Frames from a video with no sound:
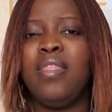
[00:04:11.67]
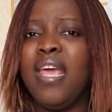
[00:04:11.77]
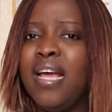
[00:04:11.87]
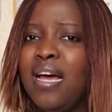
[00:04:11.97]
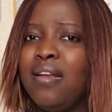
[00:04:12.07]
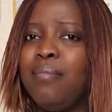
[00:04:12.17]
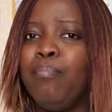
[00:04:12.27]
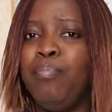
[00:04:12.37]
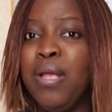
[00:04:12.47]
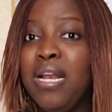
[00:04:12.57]
they
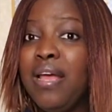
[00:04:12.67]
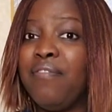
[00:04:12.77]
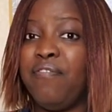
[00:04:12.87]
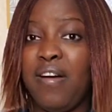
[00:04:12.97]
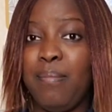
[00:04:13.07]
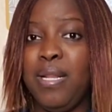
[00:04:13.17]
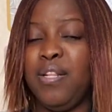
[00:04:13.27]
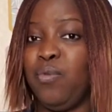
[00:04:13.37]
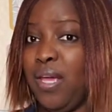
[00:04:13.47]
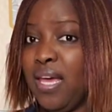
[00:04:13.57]
can build a family
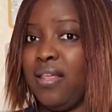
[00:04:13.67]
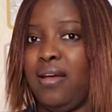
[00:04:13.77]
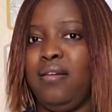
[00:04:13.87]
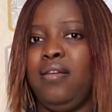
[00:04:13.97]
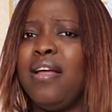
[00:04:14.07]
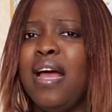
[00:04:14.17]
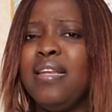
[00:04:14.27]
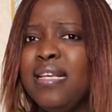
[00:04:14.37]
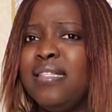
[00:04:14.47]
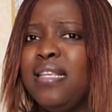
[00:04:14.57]
together,
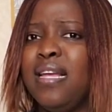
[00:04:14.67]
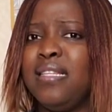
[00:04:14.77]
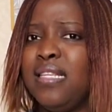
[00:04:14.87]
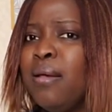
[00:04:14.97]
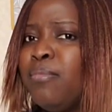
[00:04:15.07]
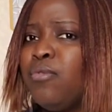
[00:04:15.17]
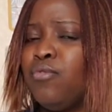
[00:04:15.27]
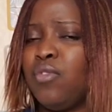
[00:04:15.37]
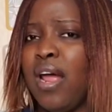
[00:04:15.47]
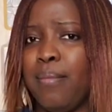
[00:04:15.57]
and they share the same
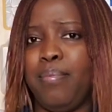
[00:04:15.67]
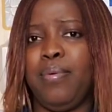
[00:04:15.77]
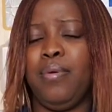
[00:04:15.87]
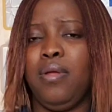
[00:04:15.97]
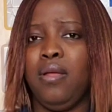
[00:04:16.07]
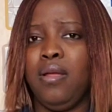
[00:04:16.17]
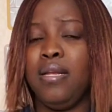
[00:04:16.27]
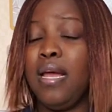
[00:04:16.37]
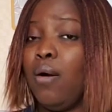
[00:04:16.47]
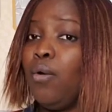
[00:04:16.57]
tribe.
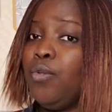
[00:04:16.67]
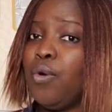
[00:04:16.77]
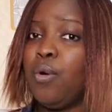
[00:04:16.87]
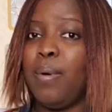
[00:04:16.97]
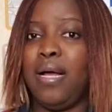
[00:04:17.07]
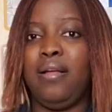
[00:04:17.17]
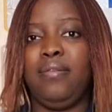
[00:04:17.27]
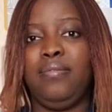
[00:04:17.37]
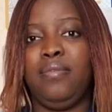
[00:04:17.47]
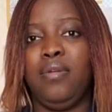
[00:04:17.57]
They are all Yoruba.
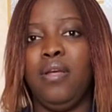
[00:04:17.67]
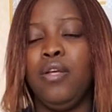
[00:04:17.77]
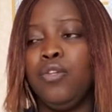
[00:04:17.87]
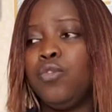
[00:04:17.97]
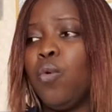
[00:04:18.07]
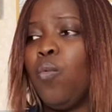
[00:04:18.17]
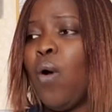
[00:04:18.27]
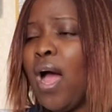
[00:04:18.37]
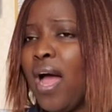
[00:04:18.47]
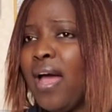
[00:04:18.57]
So
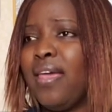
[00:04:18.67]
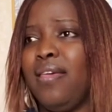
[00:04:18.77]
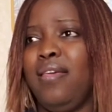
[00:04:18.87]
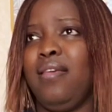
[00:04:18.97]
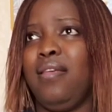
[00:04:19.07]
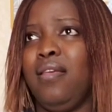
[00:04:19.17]
why?